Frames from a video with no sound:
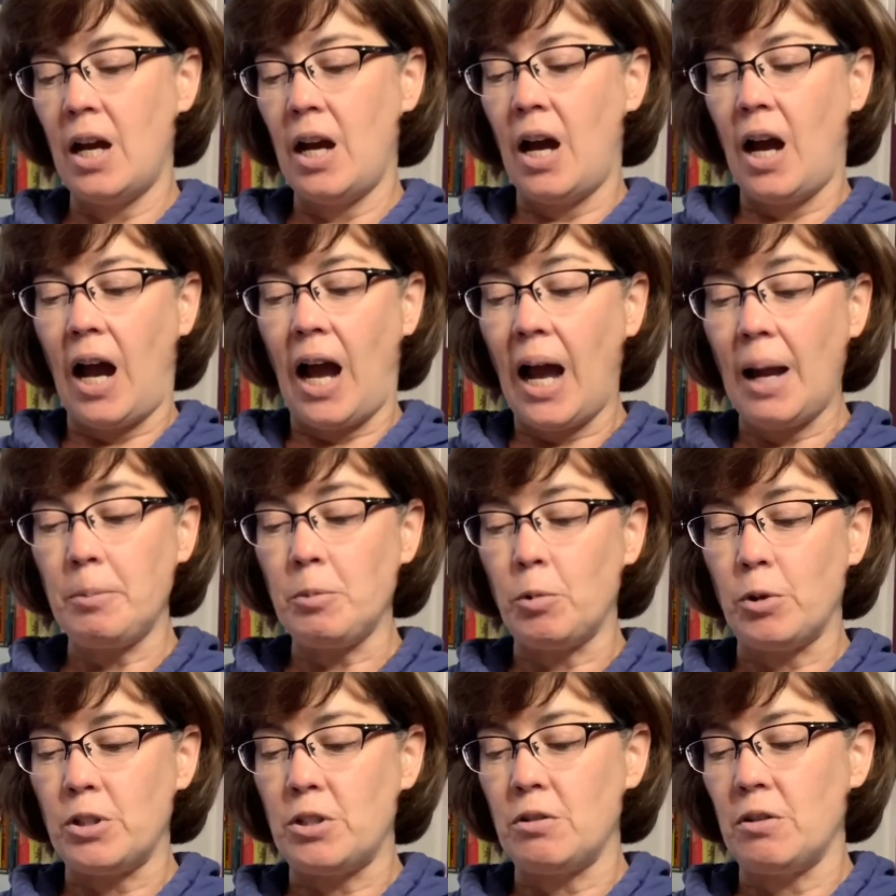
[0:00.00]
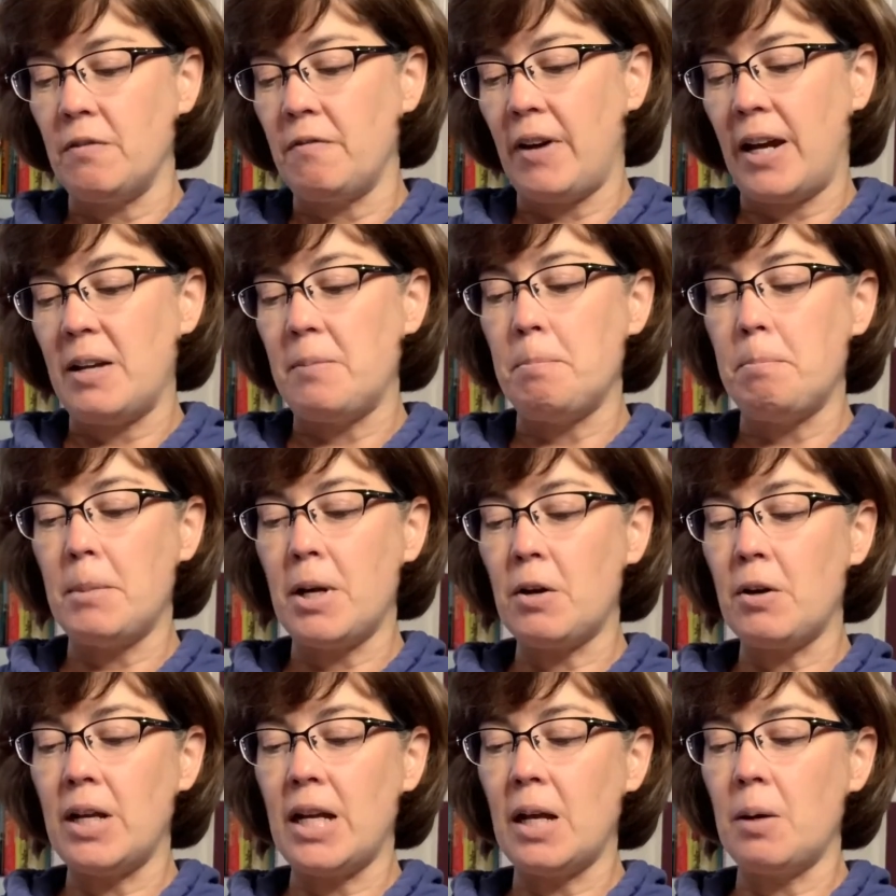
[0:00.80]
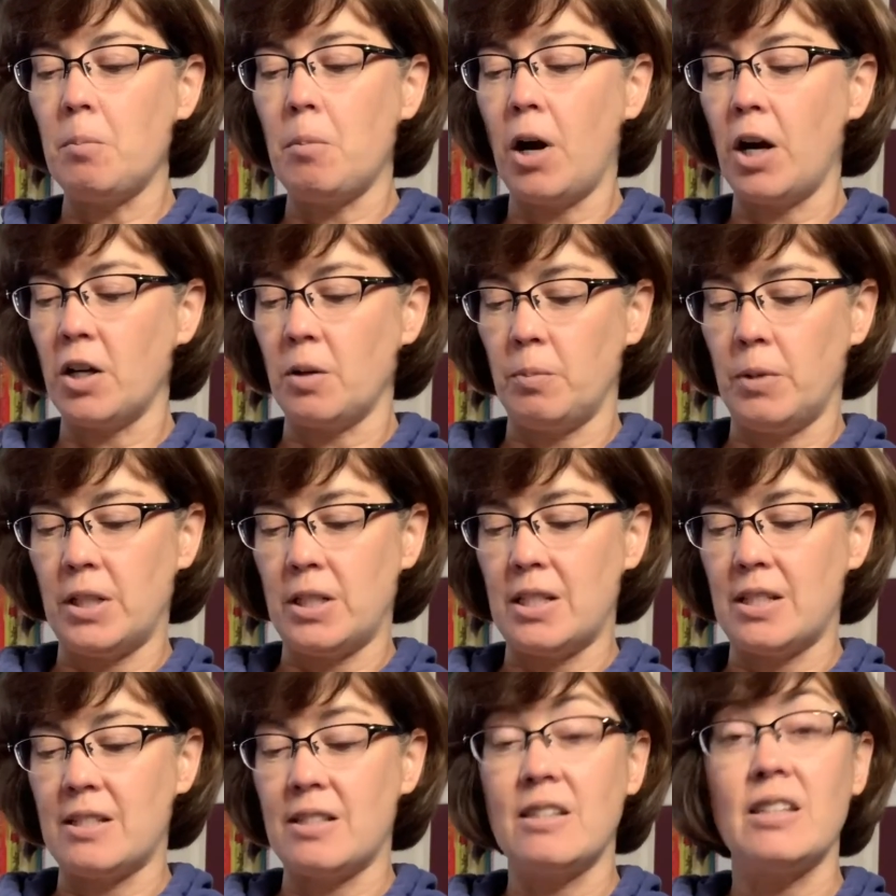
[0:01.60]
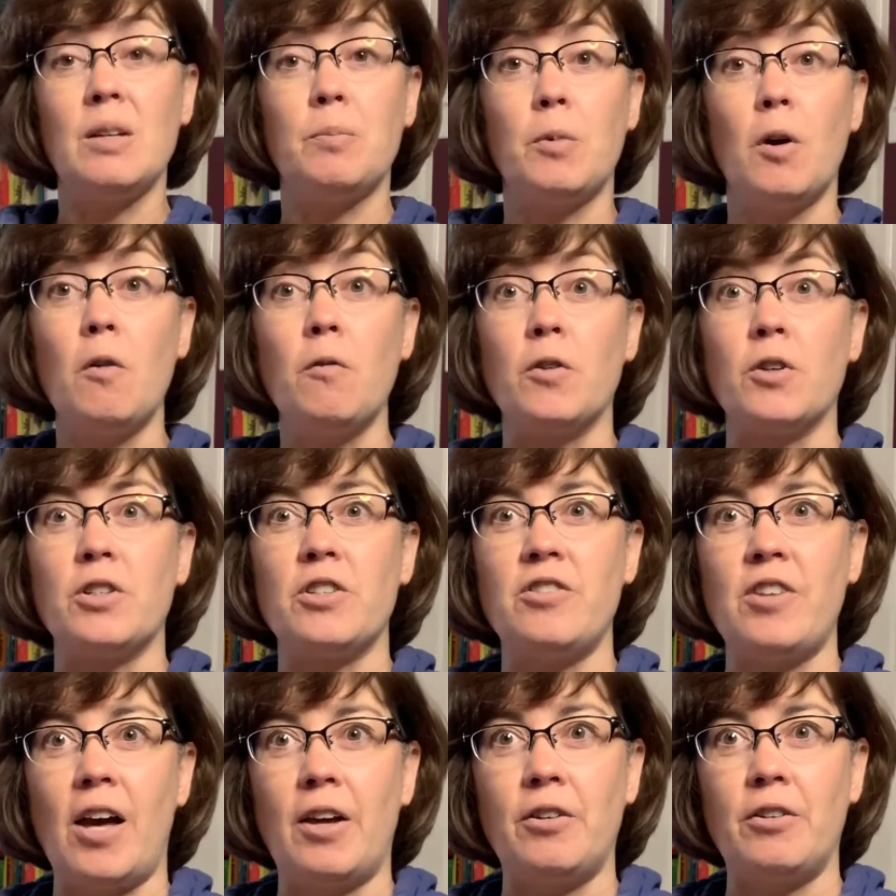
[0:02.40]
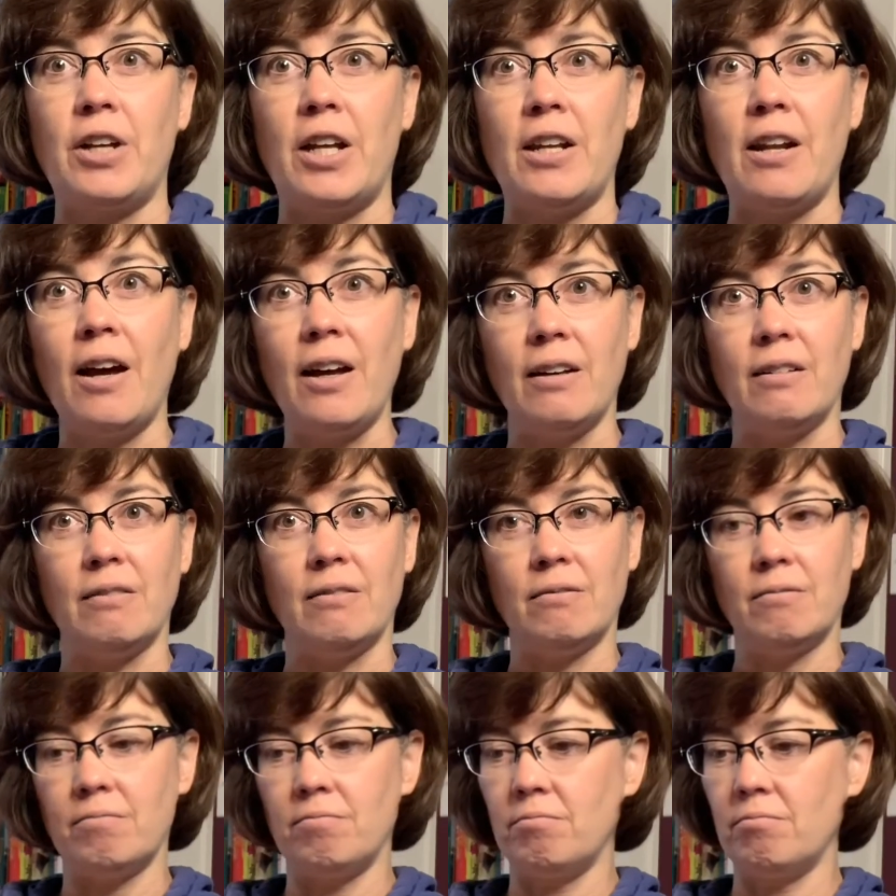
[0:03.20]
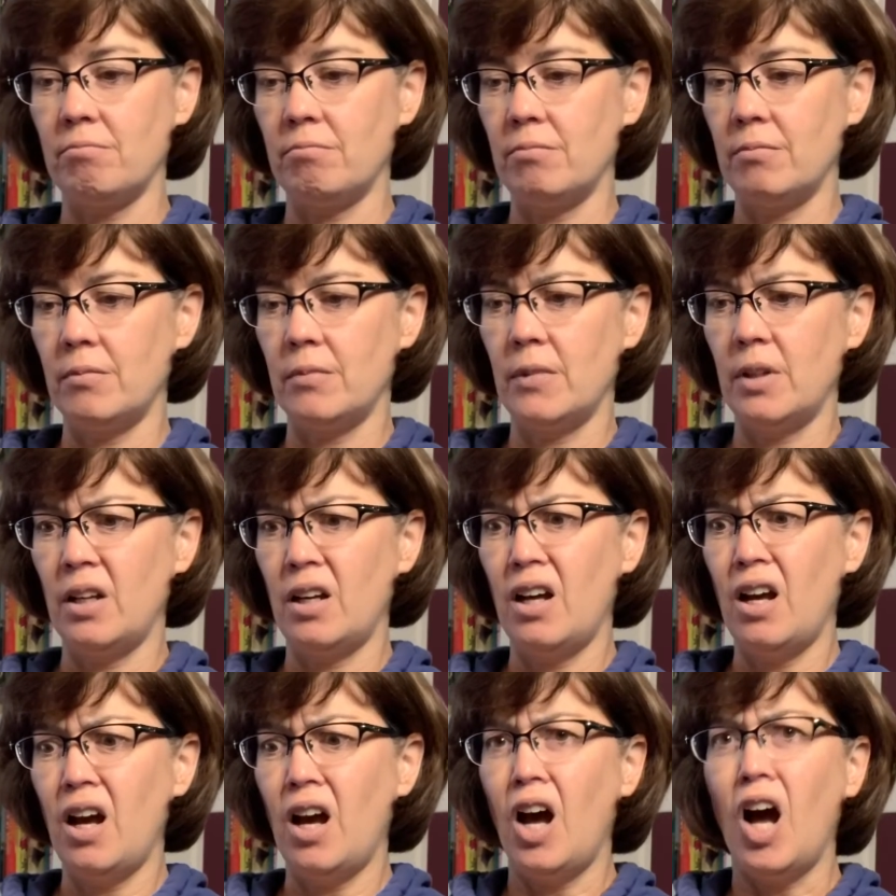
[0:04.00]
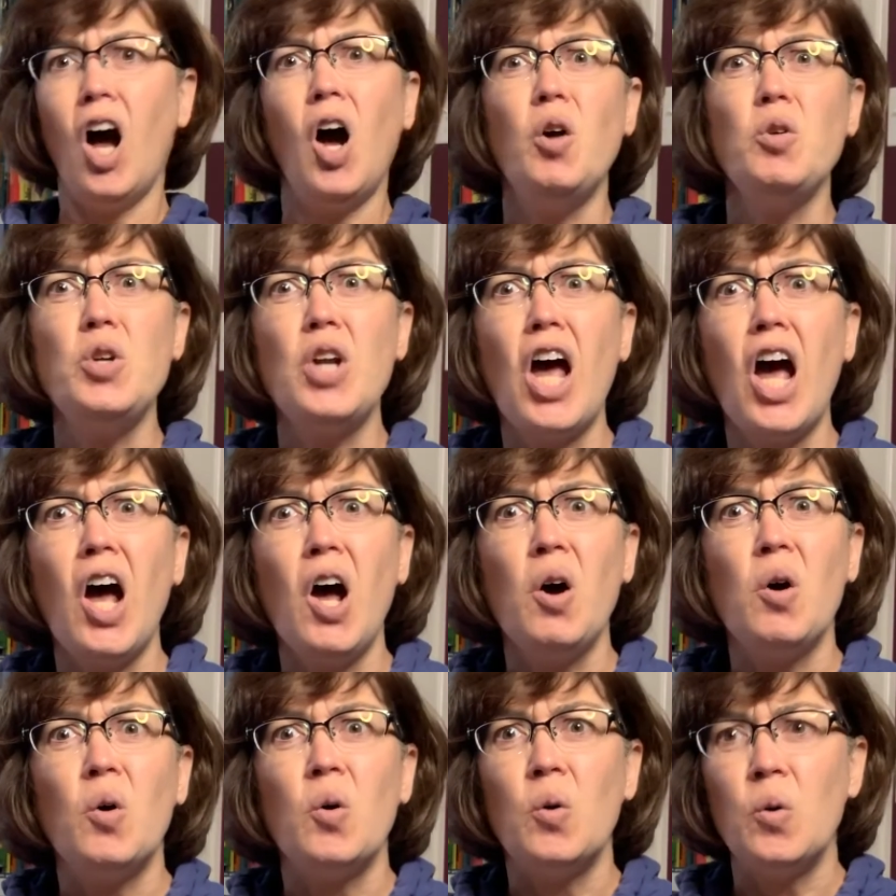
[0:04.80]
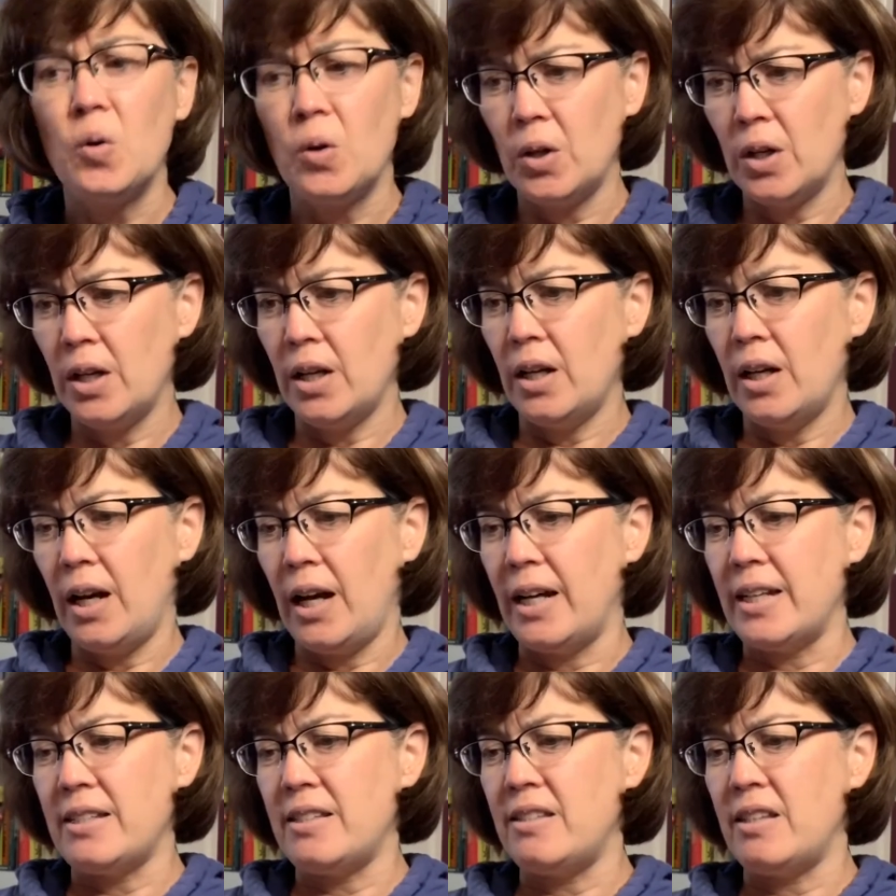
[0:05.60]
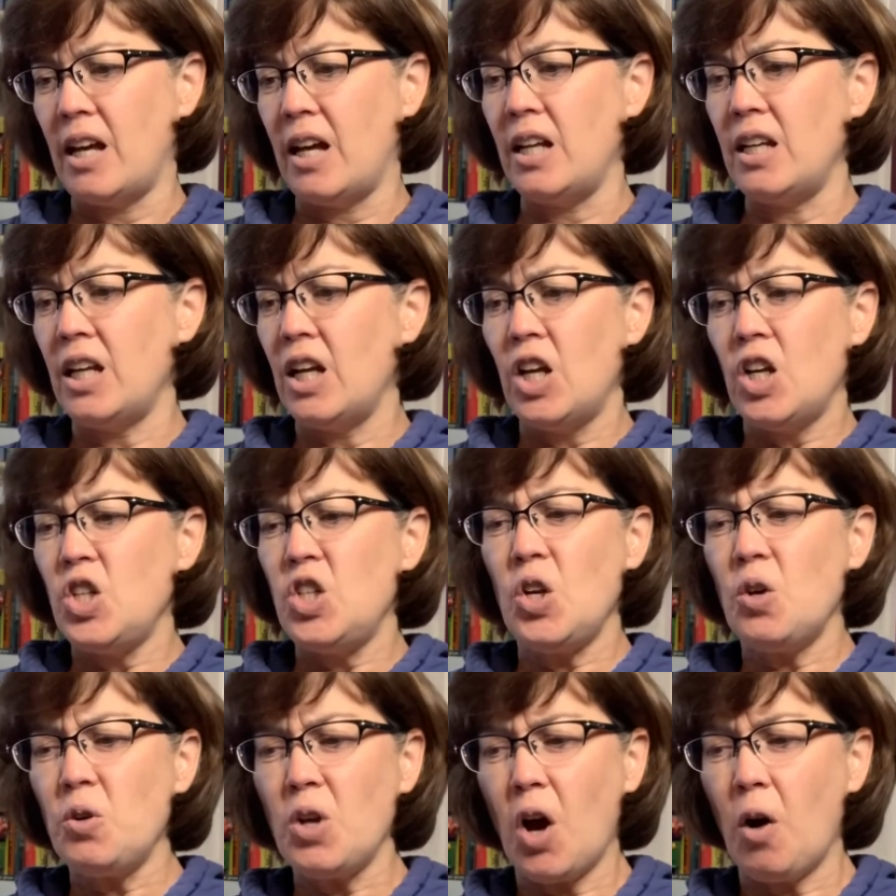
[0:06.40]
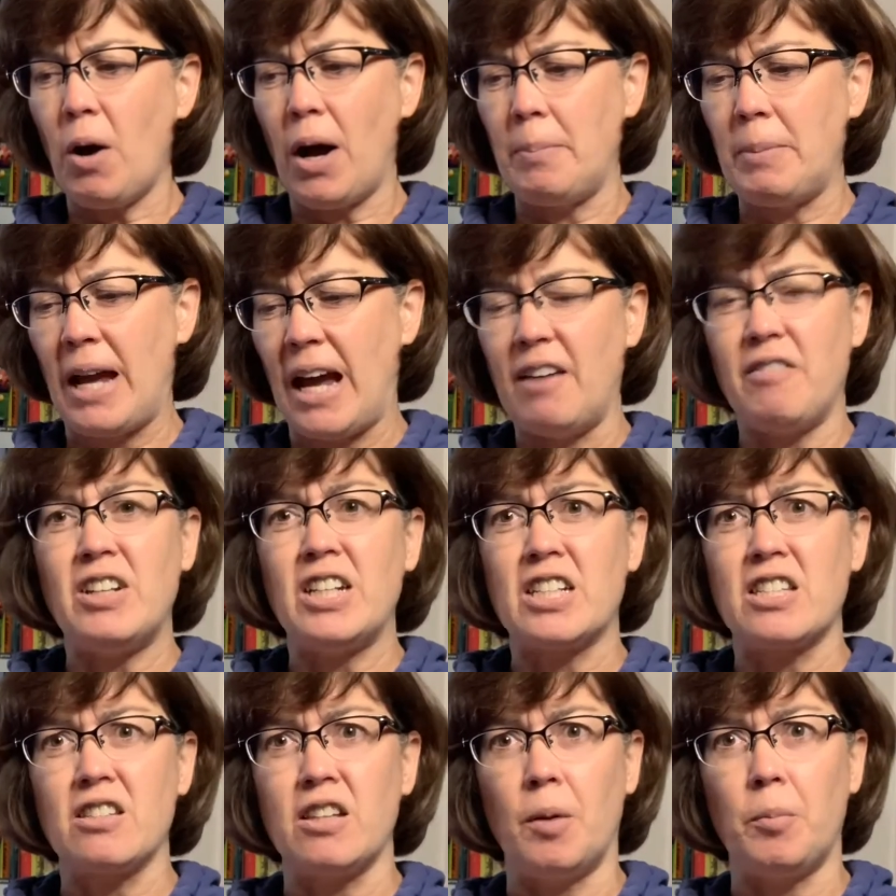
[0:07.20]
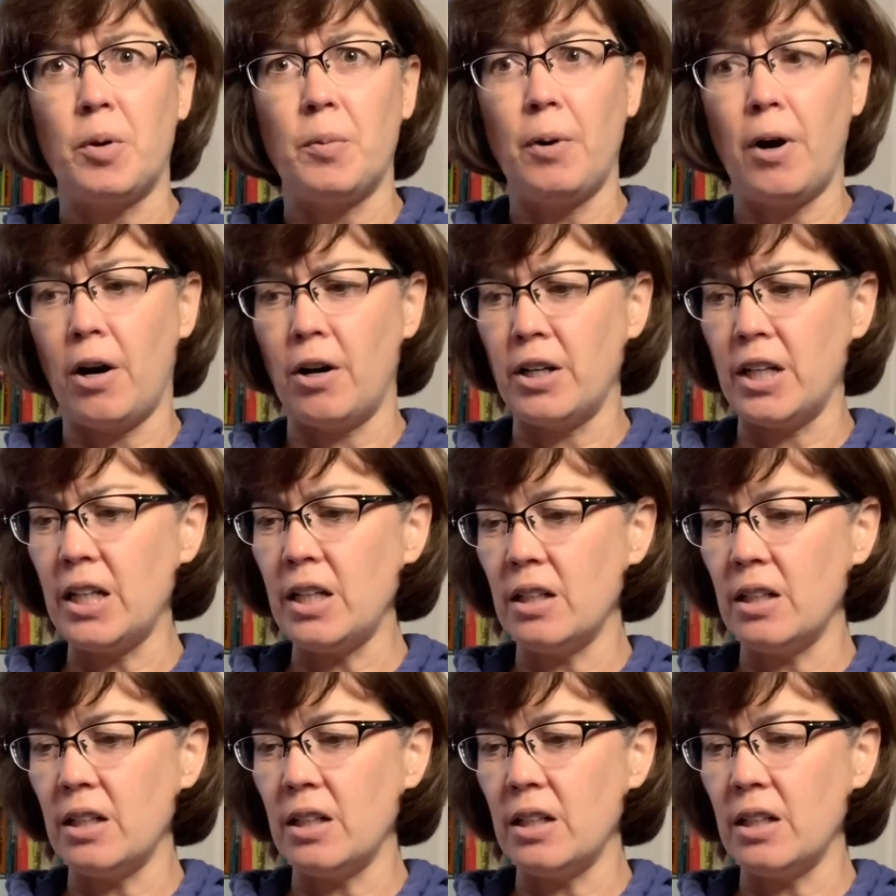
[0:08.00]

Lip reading: I'm going to invite Marianne Markman to sleep over Saturday night. Oh no, I said. You know I'm having a slumber party.